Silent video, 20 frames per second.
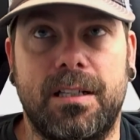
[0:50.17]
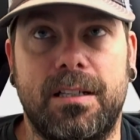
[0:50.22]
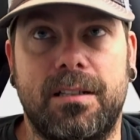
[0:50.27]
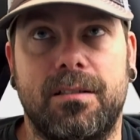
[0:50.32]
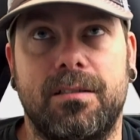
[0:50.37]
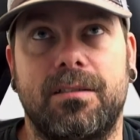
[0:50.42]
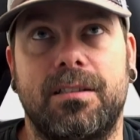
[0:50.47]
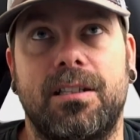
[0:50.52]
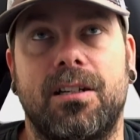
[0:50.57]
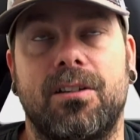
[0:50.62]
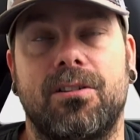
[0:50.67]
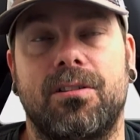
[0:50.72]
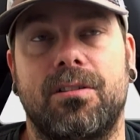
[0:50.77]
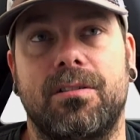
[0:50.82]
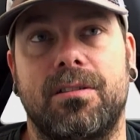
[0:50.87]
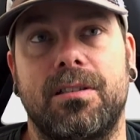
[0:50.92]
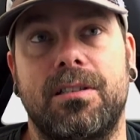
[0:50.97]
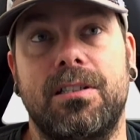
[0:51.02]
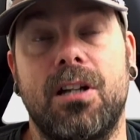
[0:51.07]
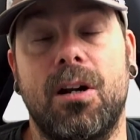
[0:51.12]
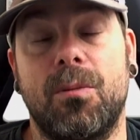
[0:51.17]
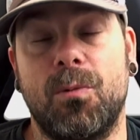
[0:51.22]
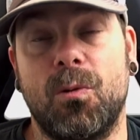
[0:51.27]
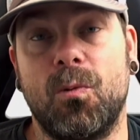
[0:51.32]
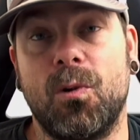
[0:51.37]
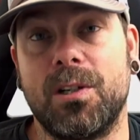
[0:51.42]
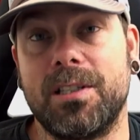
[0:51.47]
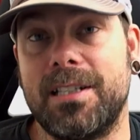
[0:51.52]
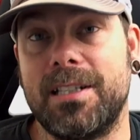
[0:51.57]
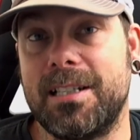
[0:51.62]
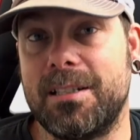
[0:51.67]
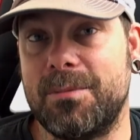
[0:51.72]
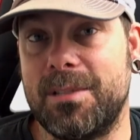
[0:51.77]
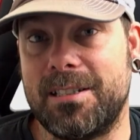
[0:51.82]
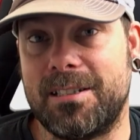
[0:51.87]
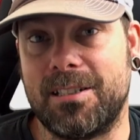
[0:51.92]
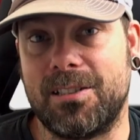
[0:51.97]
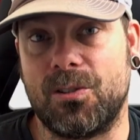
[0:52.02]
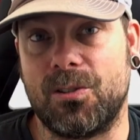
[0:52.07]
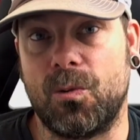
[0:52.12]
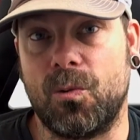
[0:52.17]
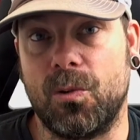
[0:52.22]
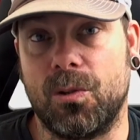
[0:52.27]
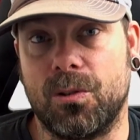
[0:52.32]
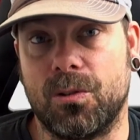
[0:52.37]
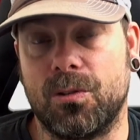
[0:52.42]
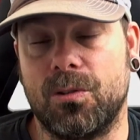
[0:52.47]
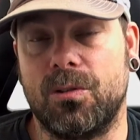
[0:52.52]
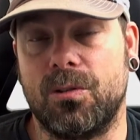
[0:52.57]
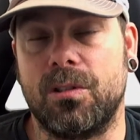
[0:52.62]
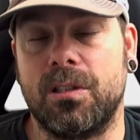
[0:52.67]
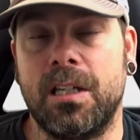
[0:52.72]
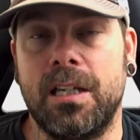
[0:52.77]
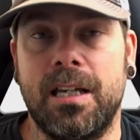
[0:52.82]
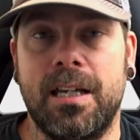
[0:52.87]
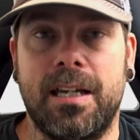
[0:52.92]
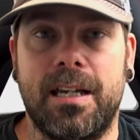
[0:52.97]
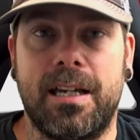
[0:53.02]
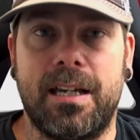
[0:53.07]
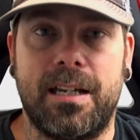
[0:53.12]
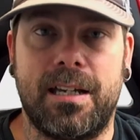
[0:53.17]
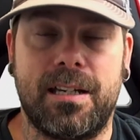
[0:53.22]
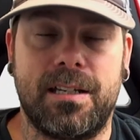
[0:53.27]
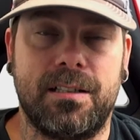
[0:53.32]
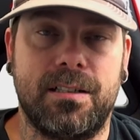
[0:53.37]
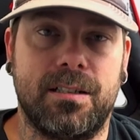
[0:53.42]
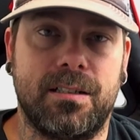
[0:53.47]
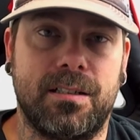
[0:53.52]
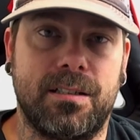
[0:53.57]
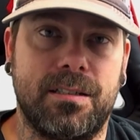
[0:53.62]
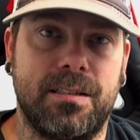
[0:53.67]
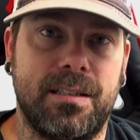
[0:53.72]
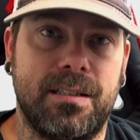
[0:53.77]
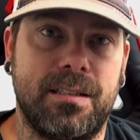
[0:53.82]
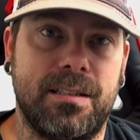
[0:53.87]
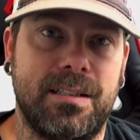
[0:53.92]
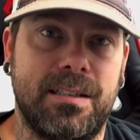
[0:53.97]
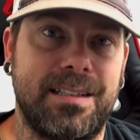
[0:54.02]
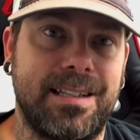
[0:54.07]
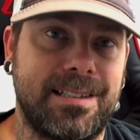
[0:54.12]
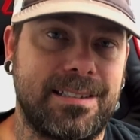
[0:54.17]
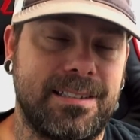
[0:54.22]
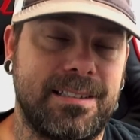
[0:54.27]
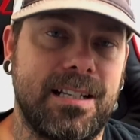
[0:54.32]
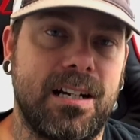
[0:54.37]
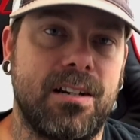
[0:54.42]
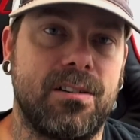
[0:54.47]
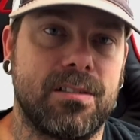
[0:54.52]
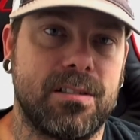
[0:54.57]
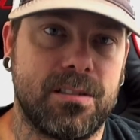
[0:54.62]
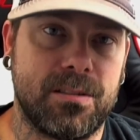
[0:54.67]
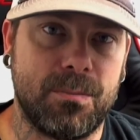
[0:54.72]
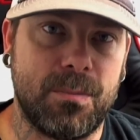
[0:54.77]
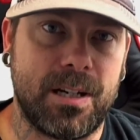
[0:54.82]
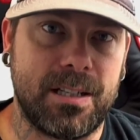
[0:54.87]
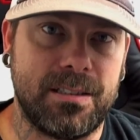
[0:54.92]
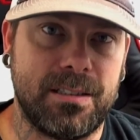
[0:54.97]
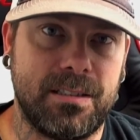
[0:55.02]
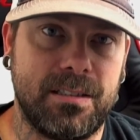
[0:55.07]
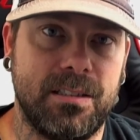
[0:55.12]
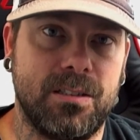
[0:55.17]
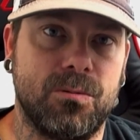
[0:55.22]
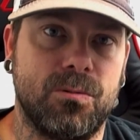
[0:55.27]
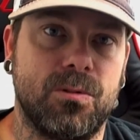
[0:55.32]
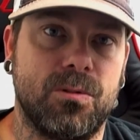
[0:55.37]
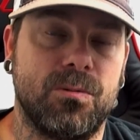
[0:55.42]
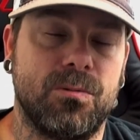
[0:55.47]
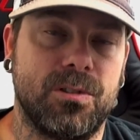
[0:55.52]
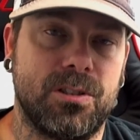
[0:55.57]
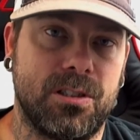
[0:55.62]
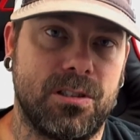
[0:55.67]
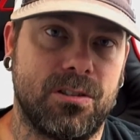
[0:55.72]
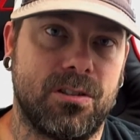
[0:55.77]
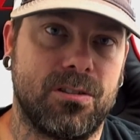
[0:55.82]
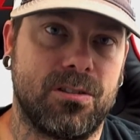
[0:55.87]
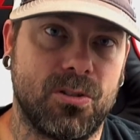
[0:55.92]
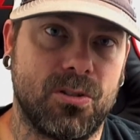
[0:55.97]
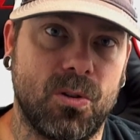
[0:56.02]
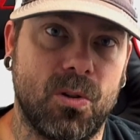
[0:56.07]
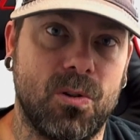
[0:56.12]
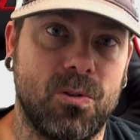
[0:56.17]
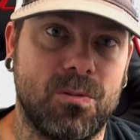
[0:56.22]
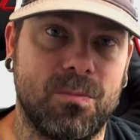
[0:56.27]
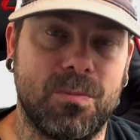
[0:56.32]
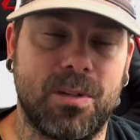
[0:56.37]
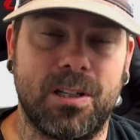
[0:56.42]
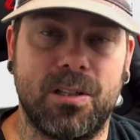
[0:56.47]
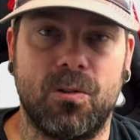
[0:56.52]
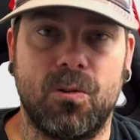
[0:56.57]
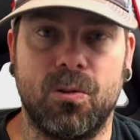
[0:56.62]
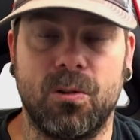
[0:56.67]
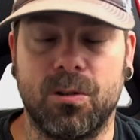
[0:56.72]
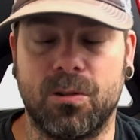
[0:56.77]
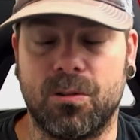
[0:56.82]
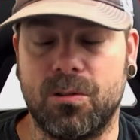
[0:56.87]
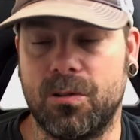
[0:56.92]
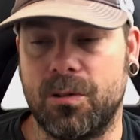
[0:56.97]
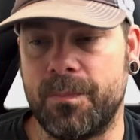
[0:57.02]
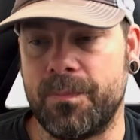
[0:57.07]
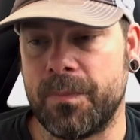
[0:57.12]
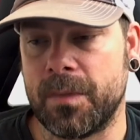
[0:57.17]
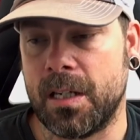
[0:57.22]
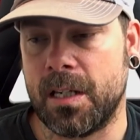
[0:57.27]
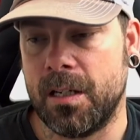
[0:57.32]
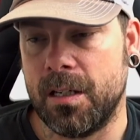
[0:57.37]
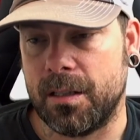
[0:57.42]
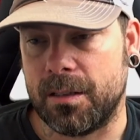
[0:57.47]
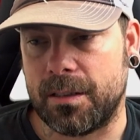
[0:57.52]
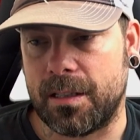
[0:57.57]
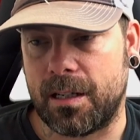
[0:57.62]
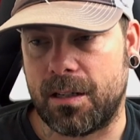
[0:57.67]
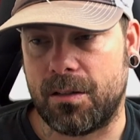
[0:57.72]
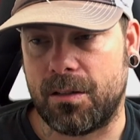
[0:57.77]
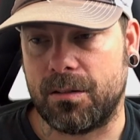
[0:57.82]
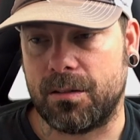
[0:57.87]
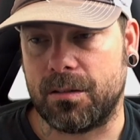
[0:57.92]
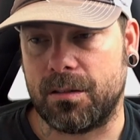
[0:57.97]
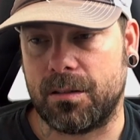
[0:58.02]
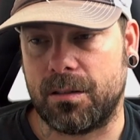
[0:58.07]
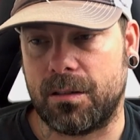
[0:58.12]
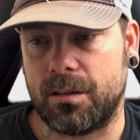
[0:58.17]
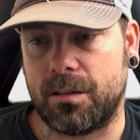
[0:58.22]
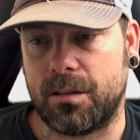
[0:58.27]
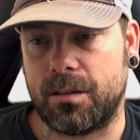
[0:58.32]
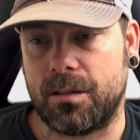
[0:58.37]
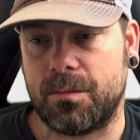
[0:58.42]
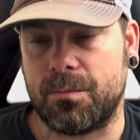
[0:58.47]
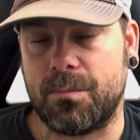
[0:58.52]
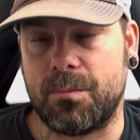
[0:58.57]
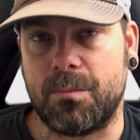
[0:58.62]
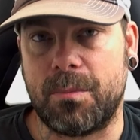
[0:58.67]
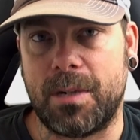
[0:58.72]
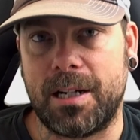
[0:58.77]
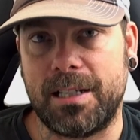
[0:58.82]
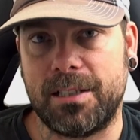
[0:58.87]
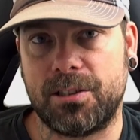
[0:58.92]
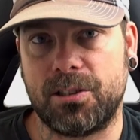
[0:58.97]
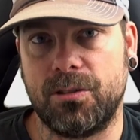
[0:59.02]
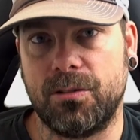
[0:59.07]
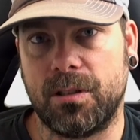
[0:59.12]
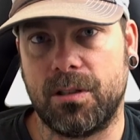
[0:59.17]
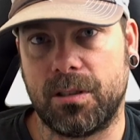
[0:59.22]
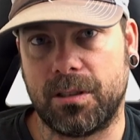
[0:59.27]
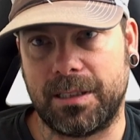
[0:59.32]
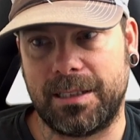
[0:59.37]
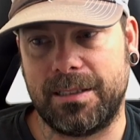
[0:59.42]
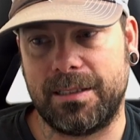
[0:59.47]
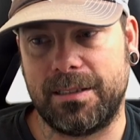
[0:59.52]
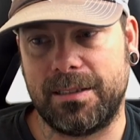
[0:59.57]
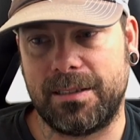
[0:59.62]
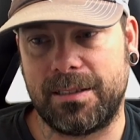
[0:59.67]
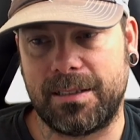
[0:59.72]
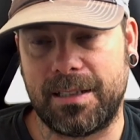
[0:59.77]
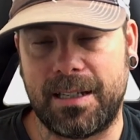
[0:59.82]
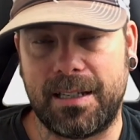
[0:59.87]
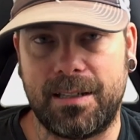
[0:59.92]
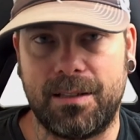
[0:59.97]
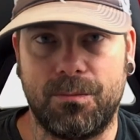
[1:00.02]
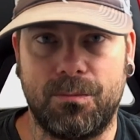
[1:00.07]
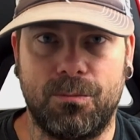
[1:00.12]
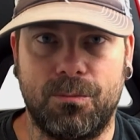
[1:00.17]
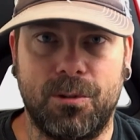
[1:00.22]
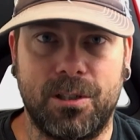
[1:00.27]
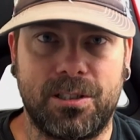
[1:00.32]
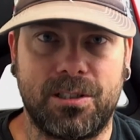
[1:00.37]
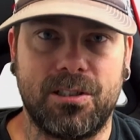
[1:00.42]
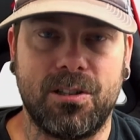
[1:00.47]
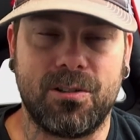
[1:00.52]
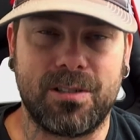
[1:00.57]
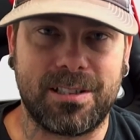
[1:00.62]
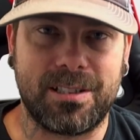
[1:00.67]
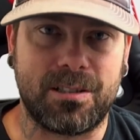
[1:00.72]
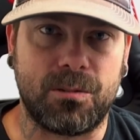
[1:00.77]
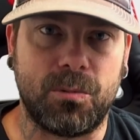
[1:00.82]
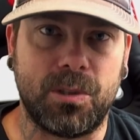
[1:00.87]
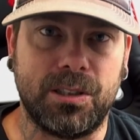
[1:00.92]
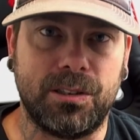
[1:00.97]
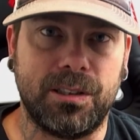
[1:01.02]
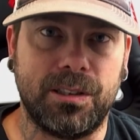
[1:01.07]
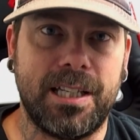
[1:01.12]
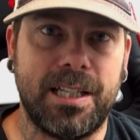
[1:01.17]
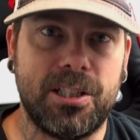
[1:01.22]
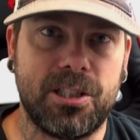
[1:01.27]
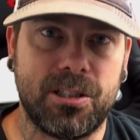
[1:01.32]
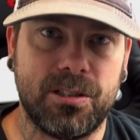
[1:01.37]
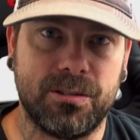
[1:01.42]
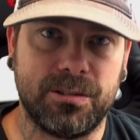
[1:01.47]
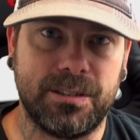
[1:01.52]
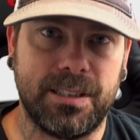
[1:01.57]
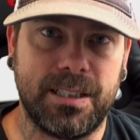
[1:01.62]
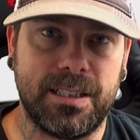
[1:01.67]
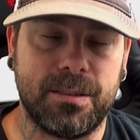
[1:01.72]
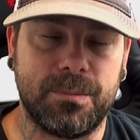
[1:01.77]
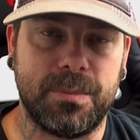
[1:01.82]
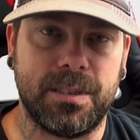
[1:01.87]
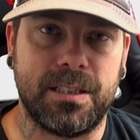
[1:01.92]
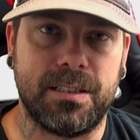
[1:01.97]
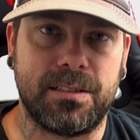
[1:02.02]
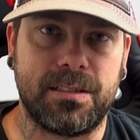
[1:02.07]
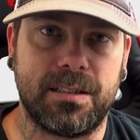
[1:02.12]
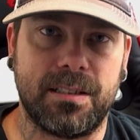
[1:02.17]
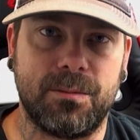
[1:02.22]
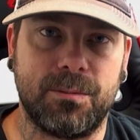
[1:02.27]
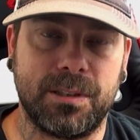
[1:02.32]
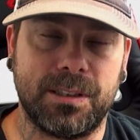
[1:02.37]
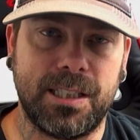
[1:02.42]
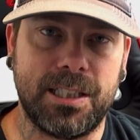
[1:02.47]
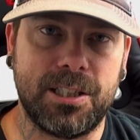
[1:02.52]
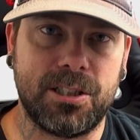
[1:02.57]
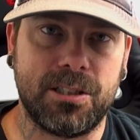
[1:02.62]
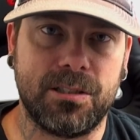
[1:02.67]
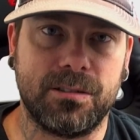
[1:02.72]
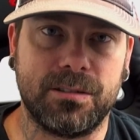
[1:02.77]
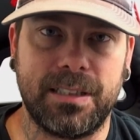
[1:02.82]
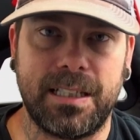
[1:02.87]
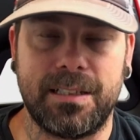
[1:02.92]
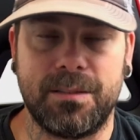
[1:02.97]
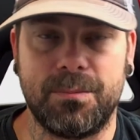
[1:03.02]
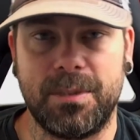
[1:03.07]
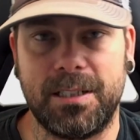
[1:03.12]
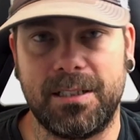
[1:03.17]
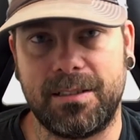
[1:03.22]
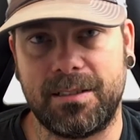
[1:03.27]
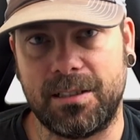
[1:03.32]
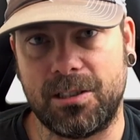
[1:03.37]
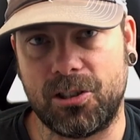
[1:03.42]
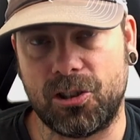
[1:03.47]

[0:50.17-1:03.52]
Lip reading: The number one database is Oracle, and then next down is MySQL, which is also owned by Oracle. Now, MySQL is what's known as a relational database, and a relational database is